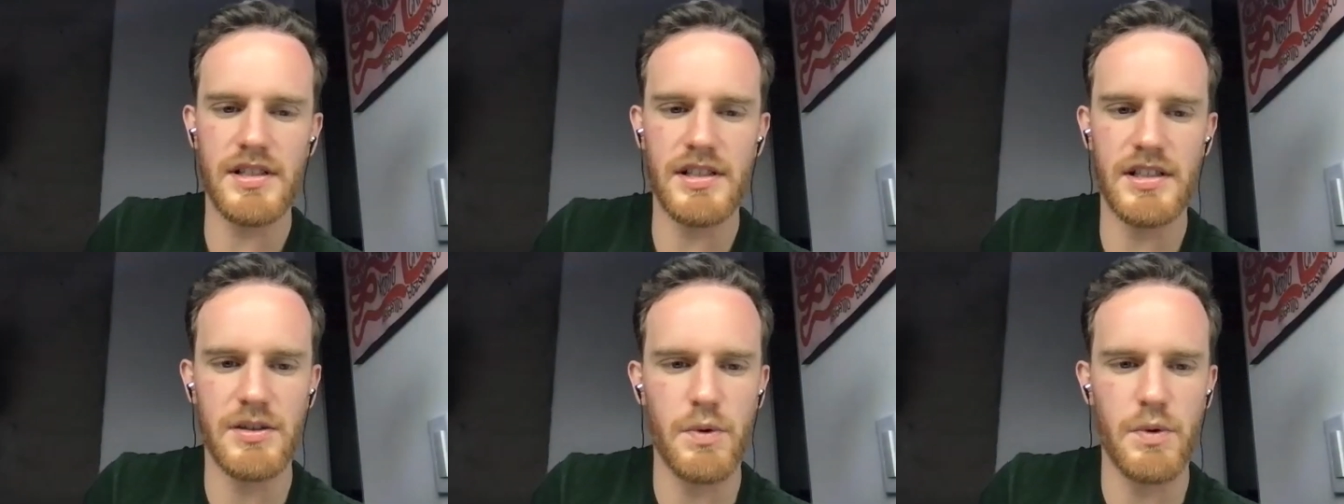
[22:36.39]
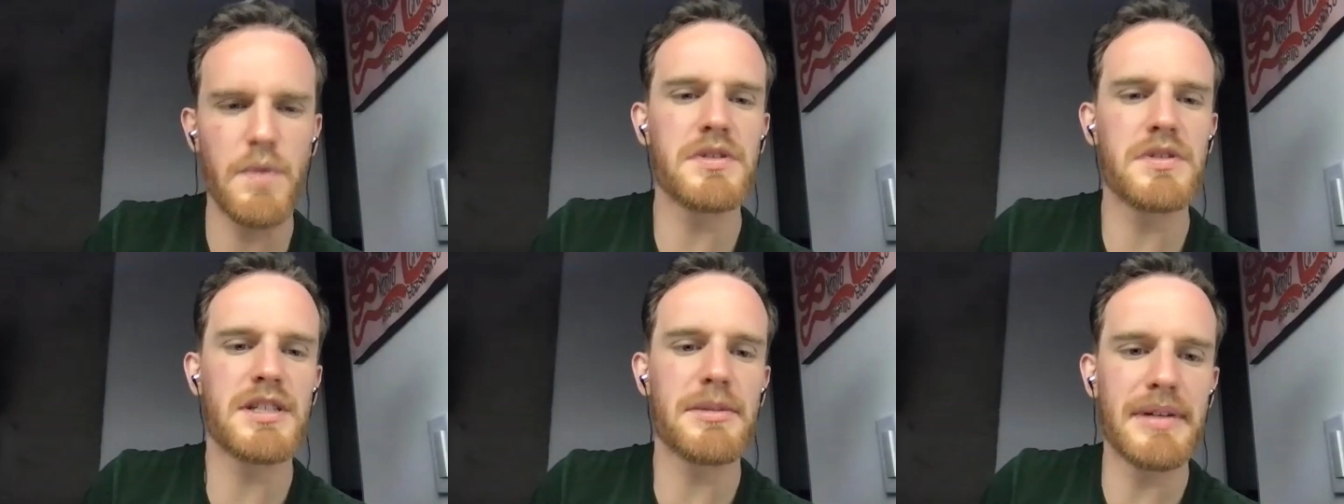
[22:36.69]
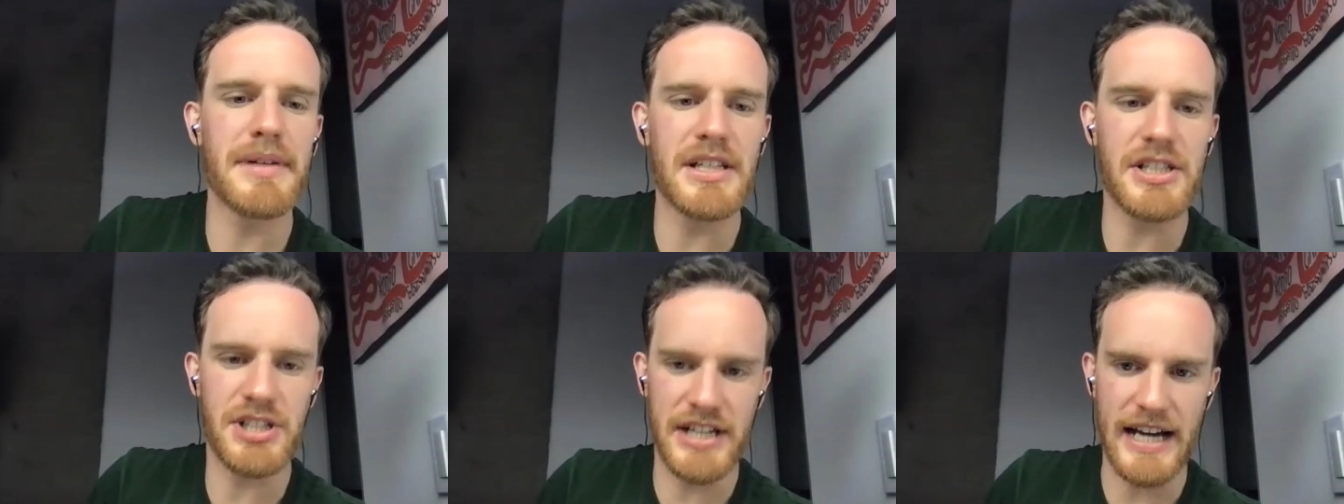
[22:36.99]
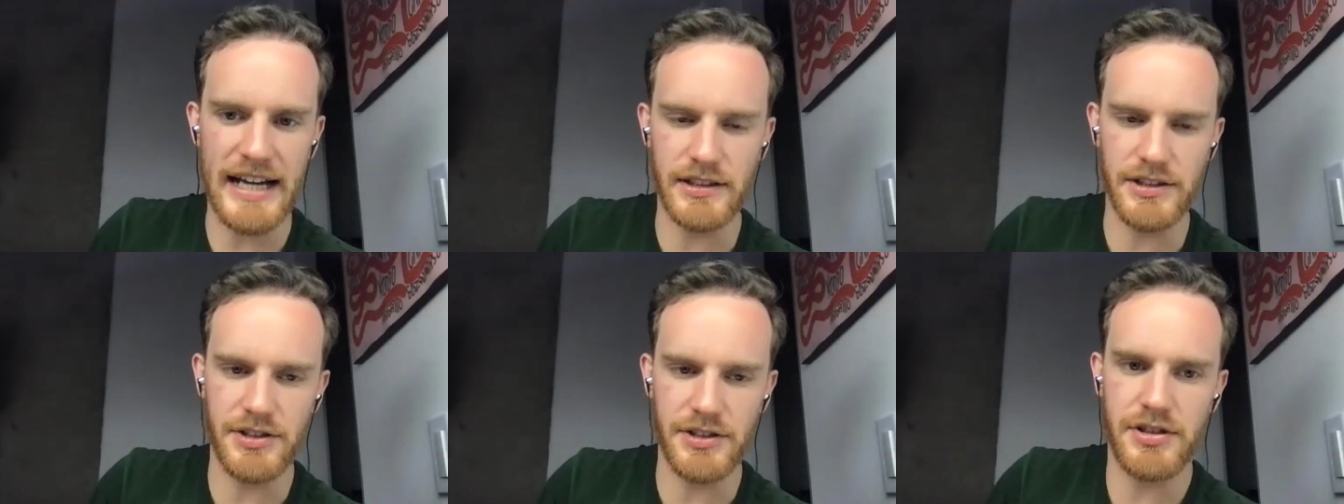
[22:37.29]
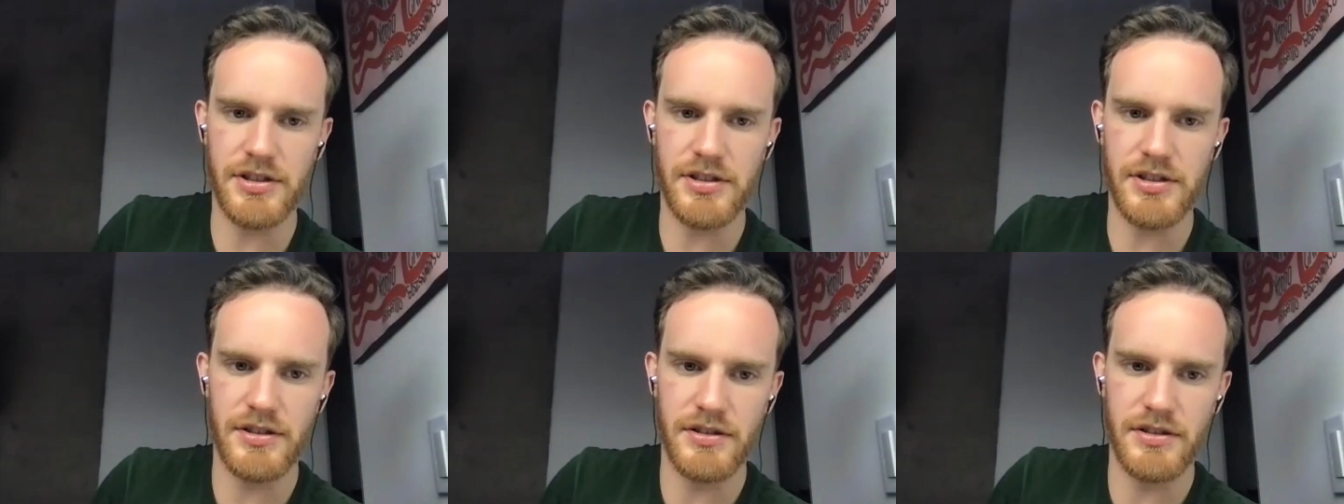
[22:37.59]
the what was the biggest
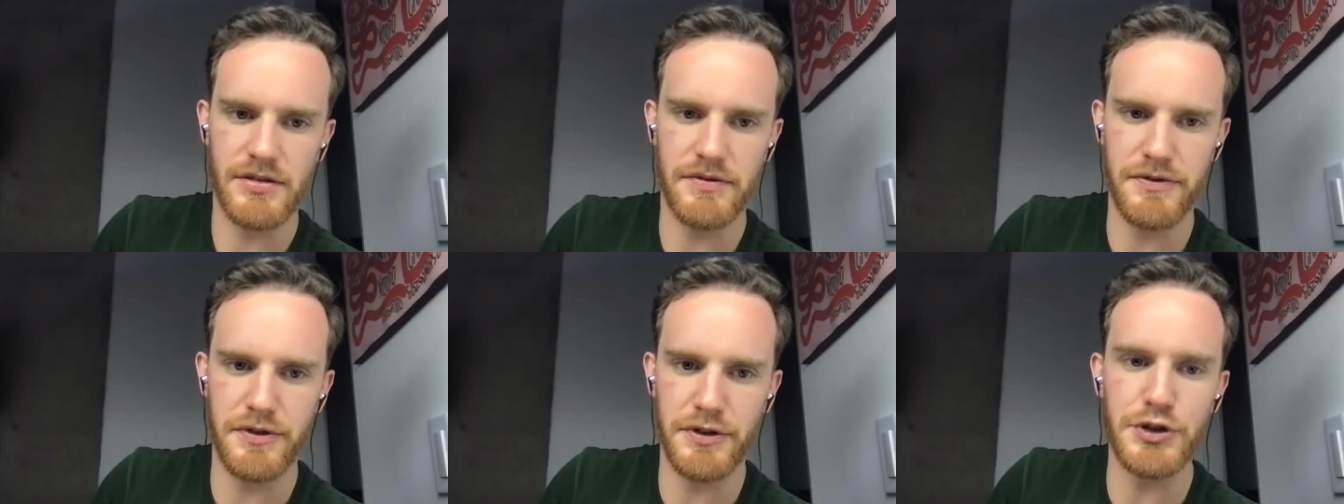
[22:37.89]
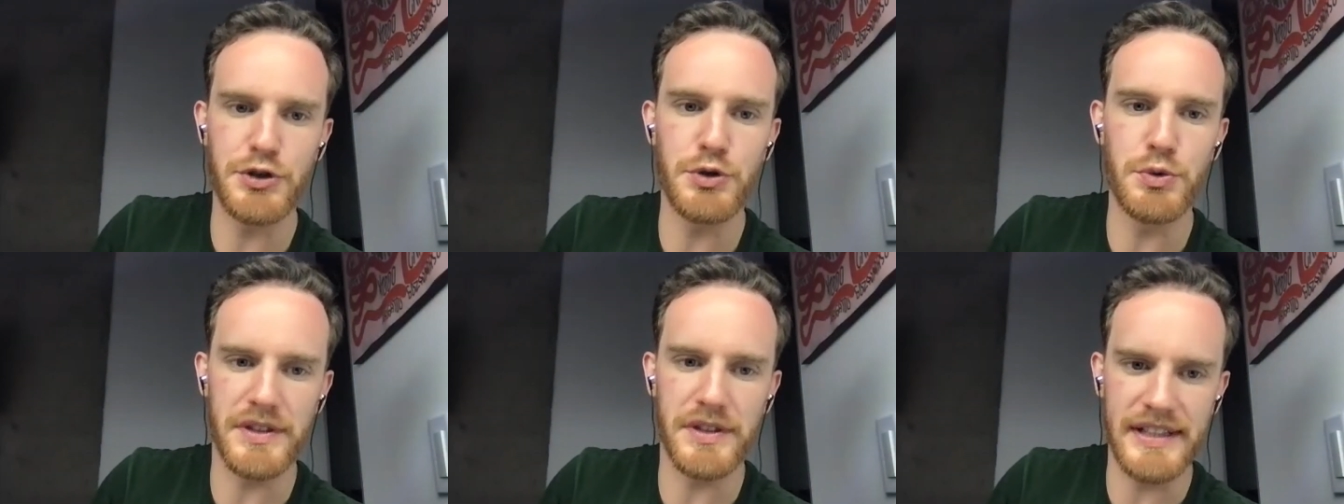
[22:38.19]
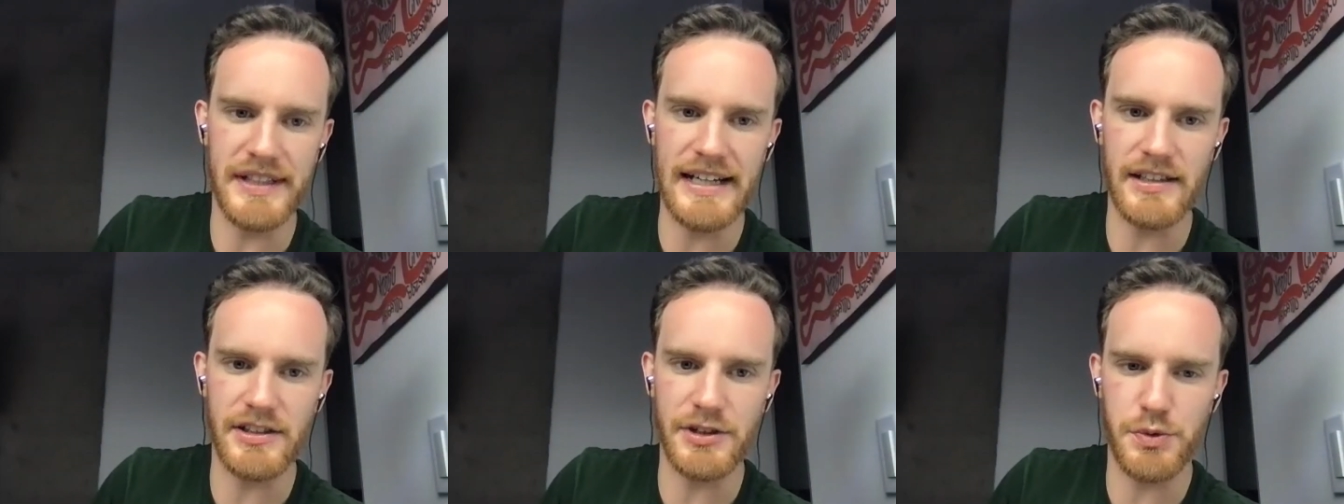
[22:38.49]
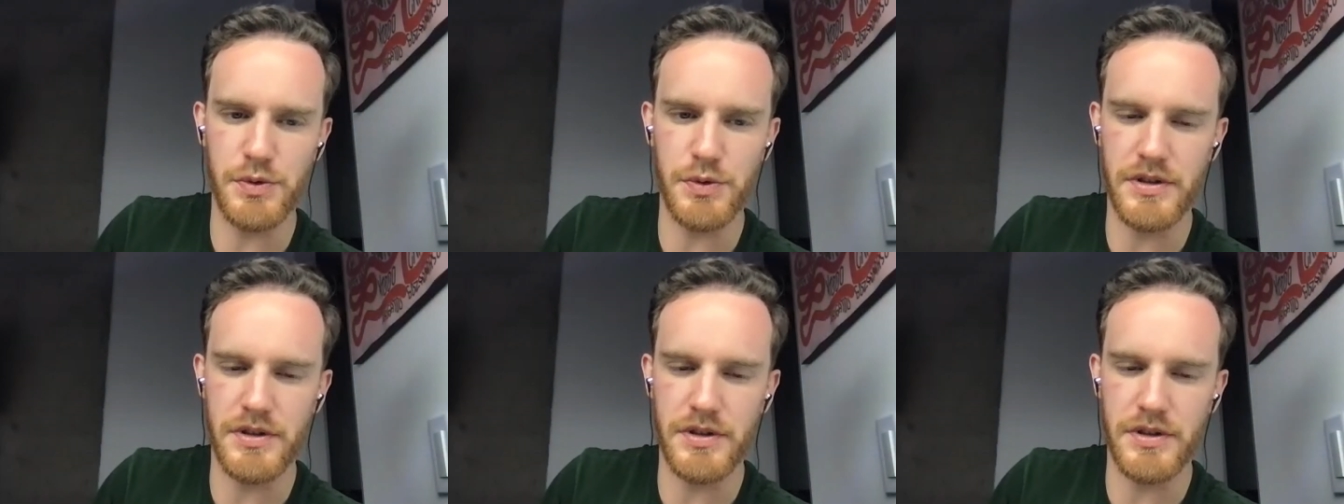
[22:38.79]
challenge for you with English?